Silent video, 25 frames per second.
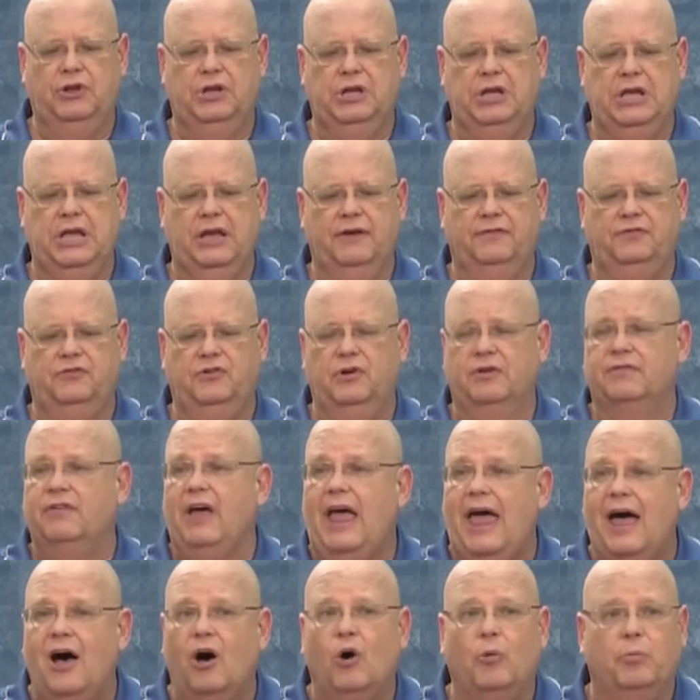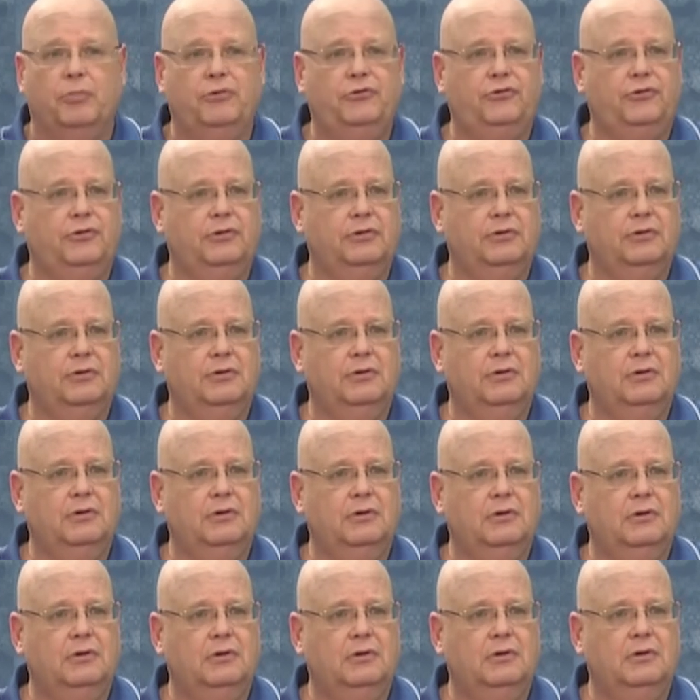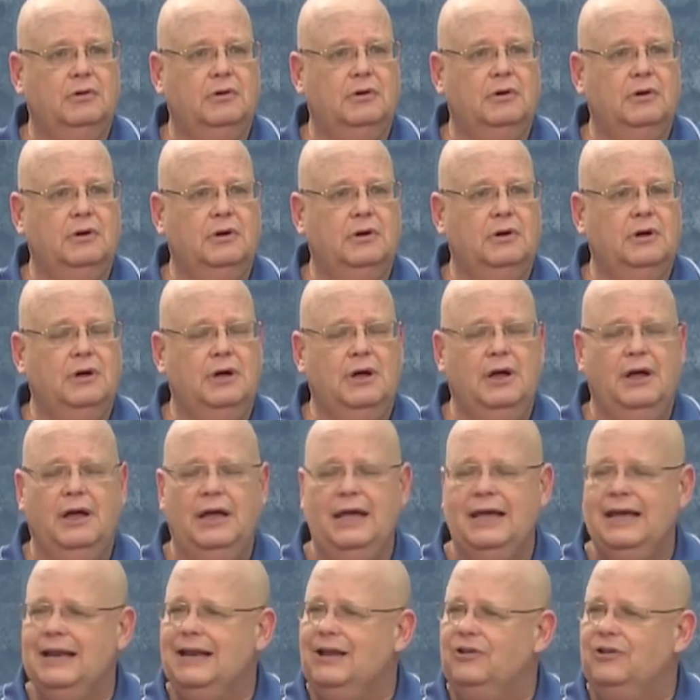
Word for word: gift of helps. It